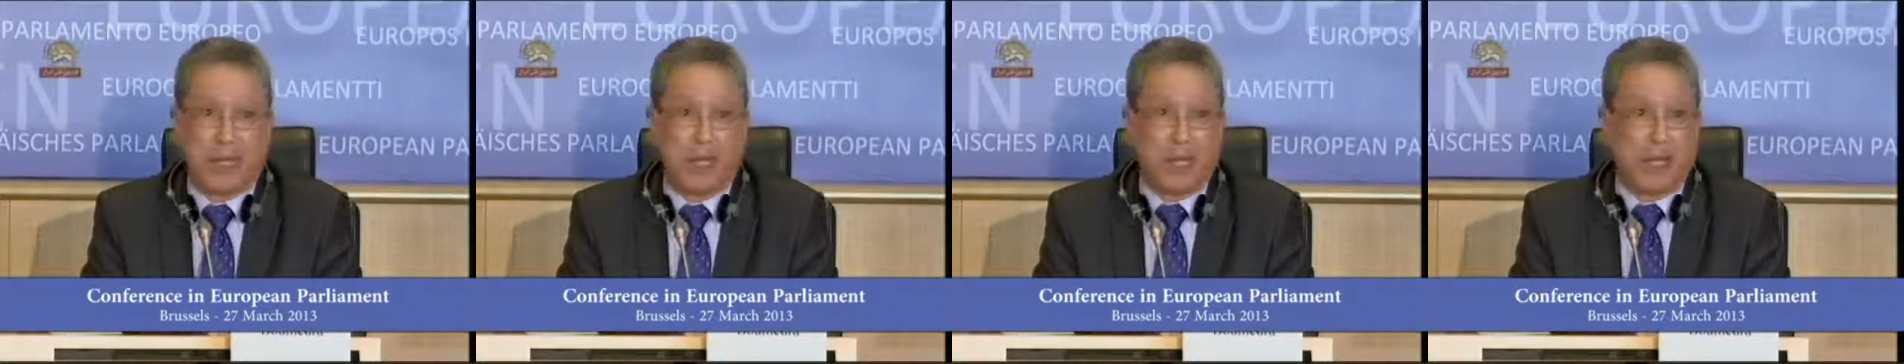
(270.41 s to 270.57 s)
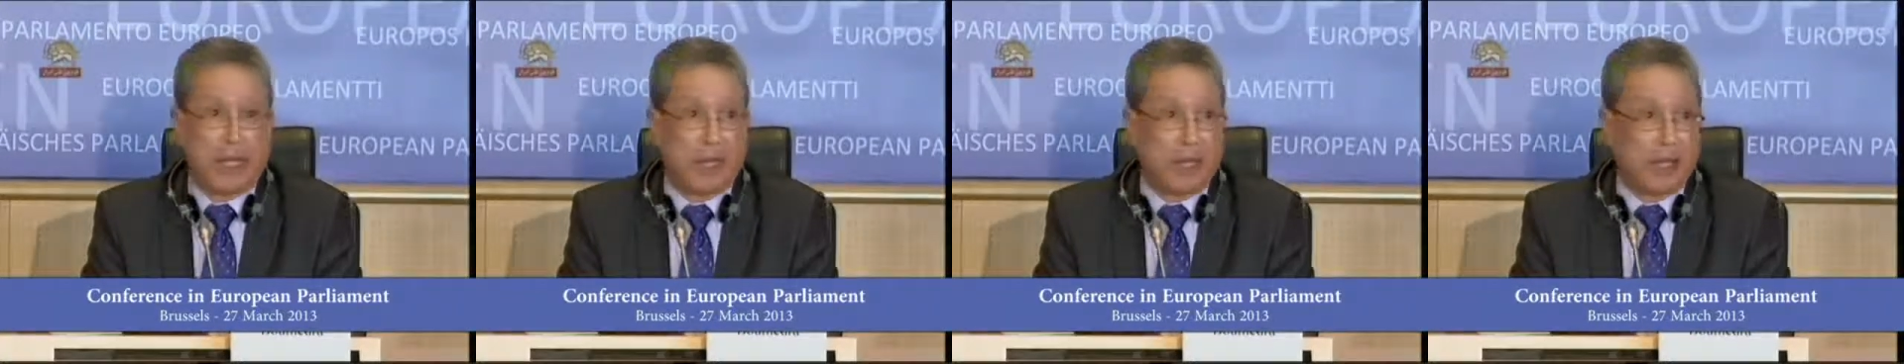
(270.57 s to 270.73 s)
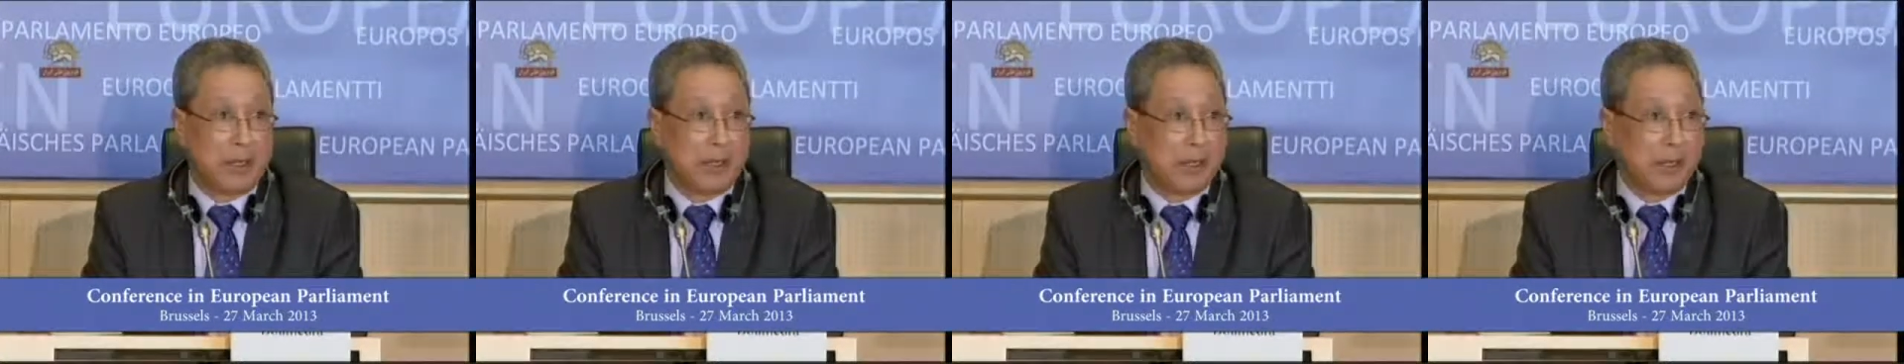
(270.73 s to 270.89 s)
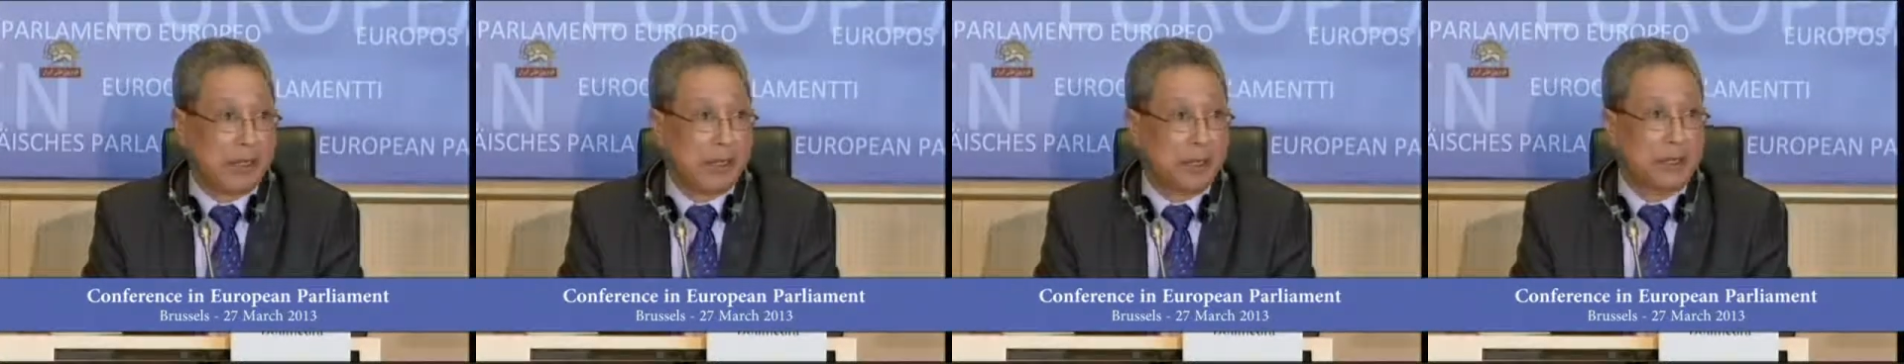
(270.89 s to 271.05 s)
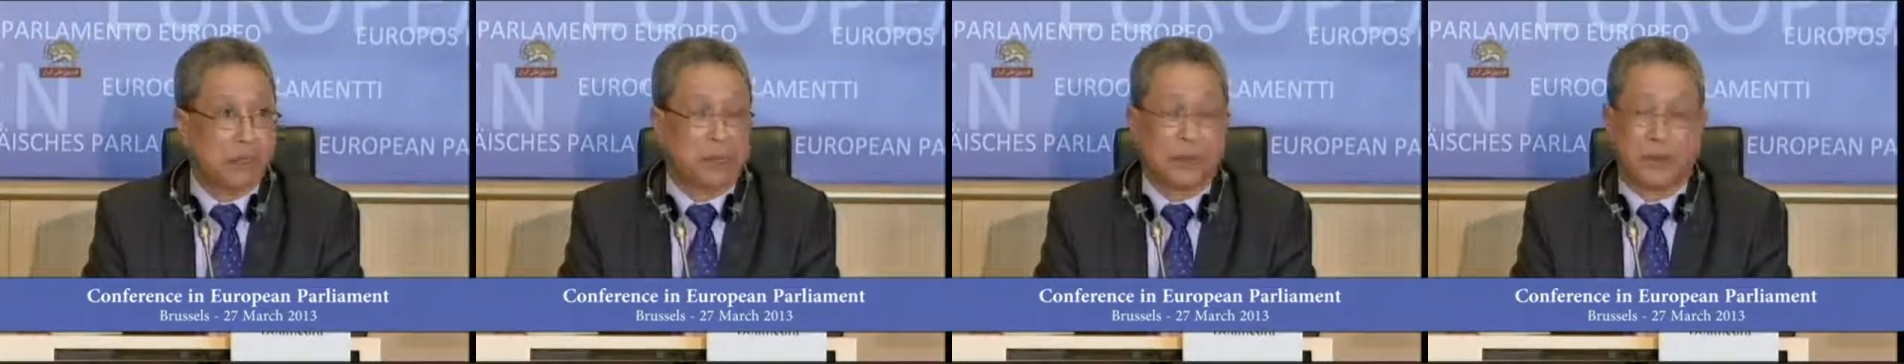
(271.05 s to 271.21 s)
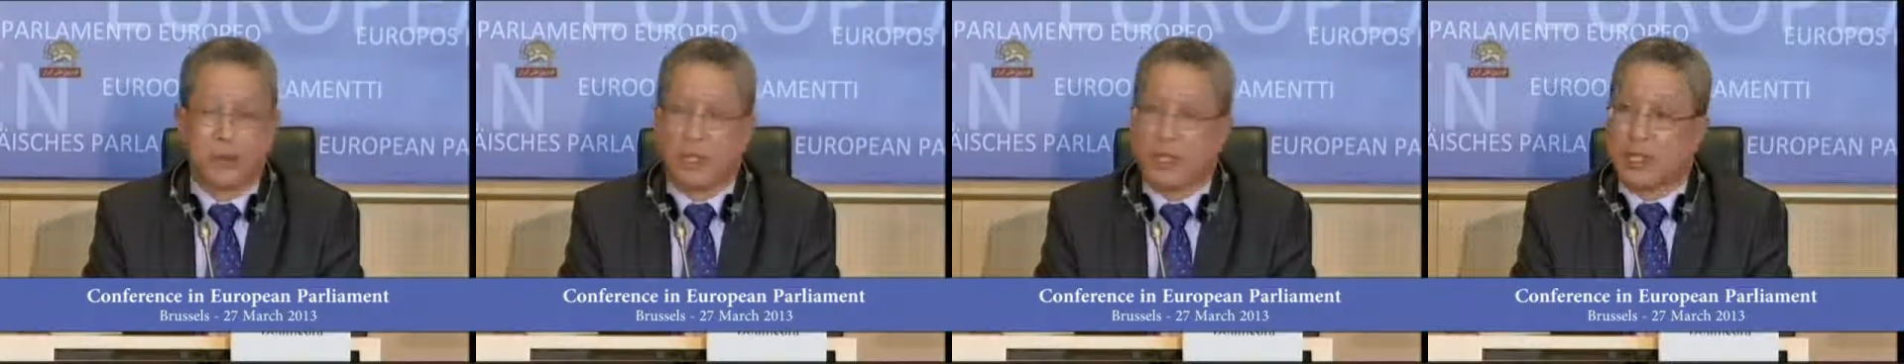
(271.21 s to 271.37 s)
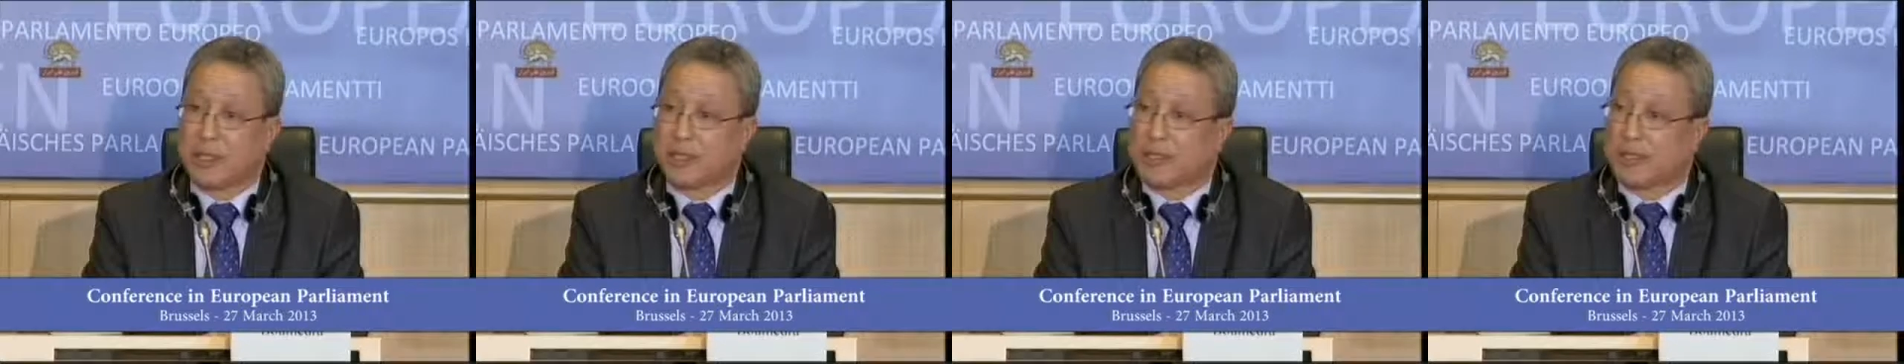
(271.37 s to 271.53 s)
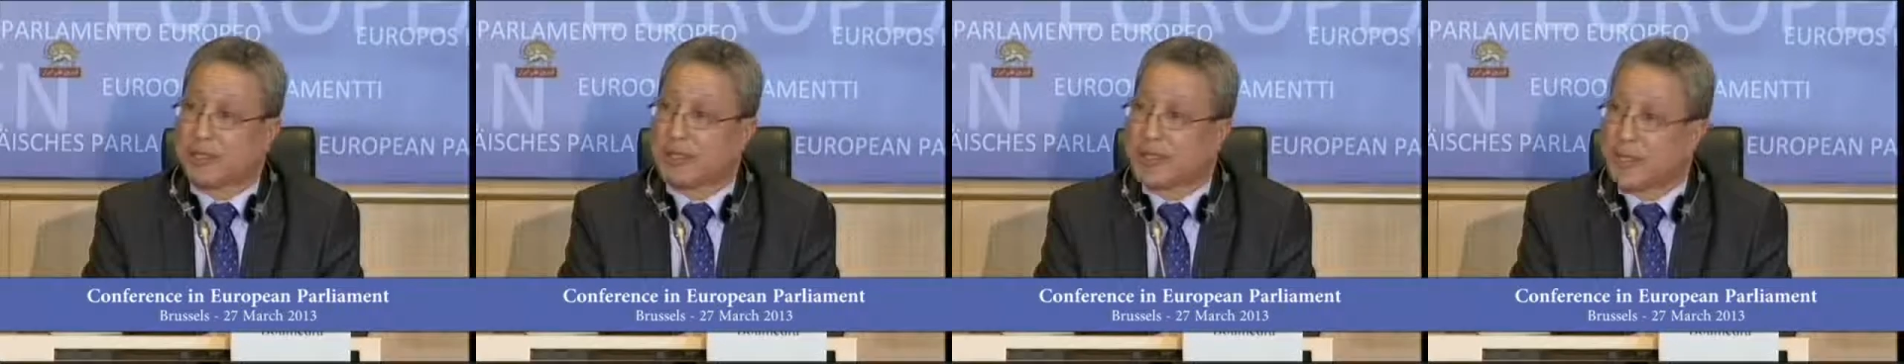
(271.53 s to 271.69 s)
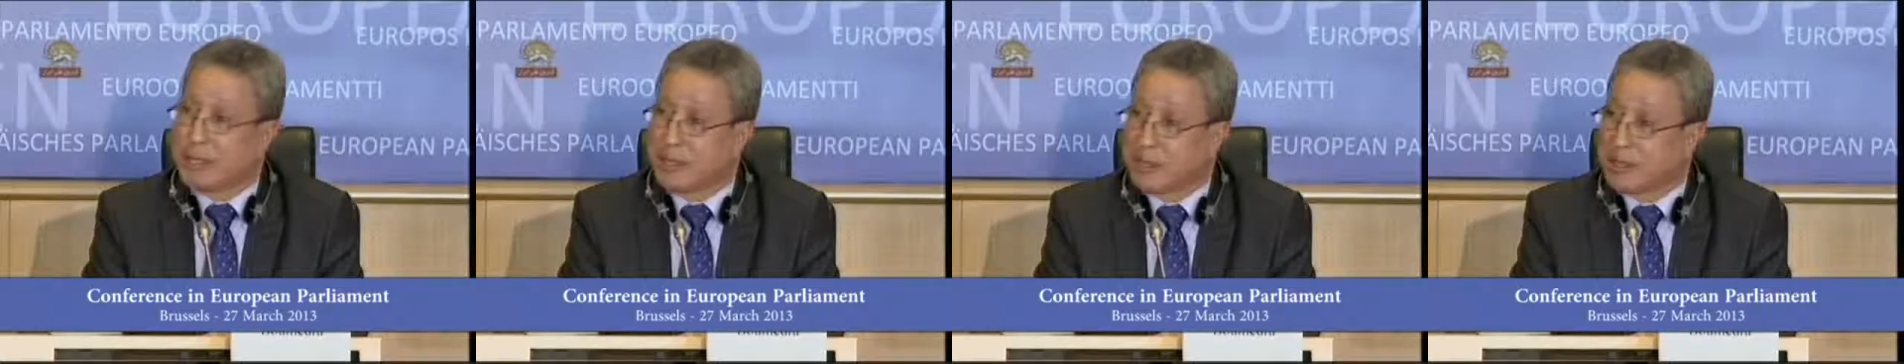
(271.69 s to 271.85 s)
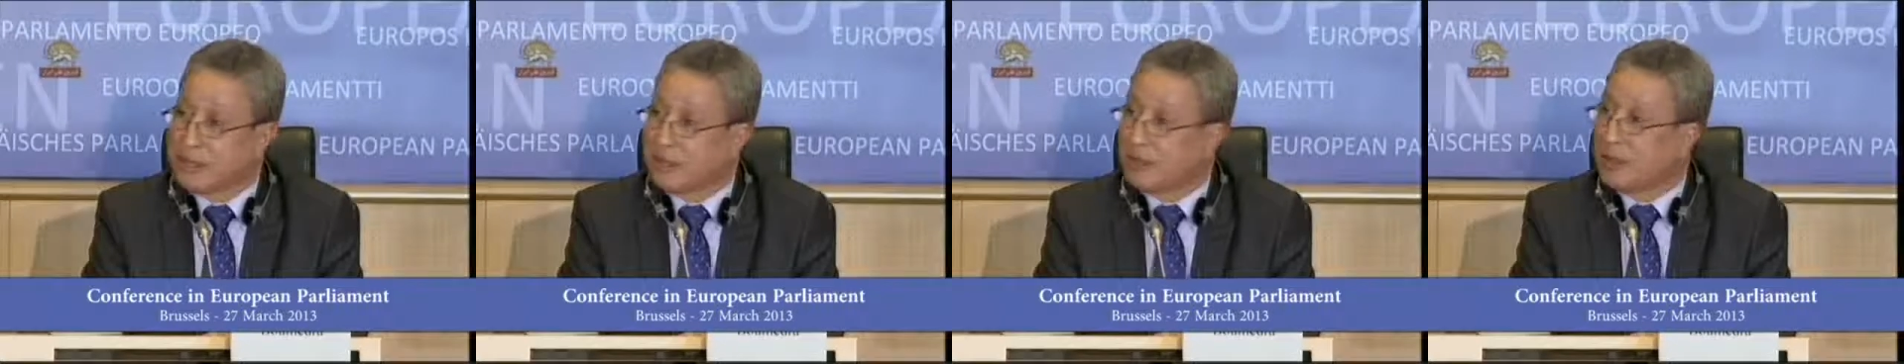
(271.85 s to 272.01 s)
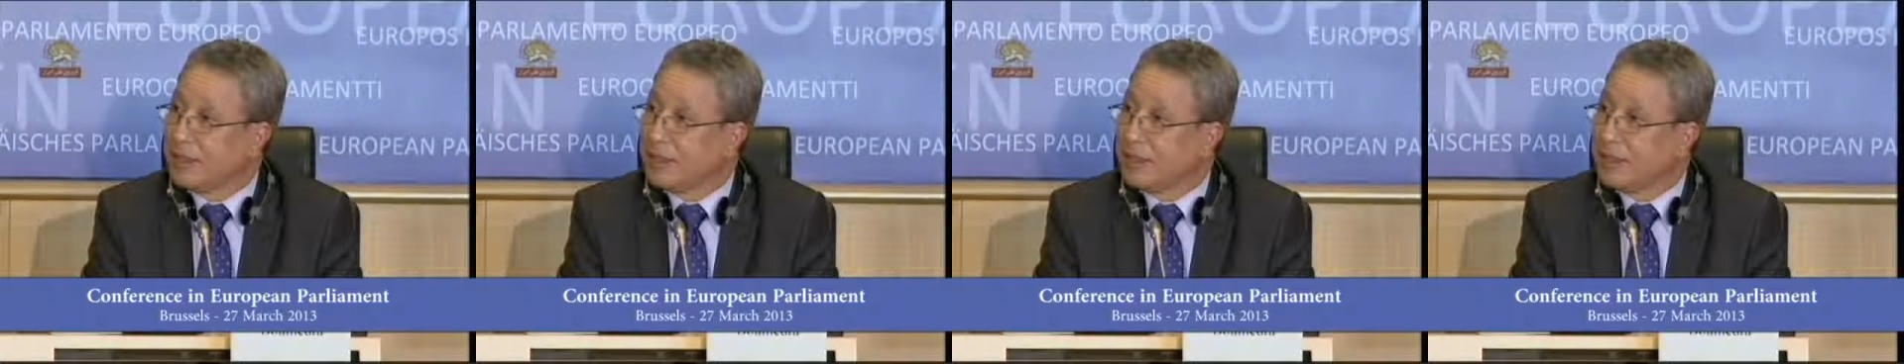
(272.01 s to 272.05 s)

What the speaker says: and to address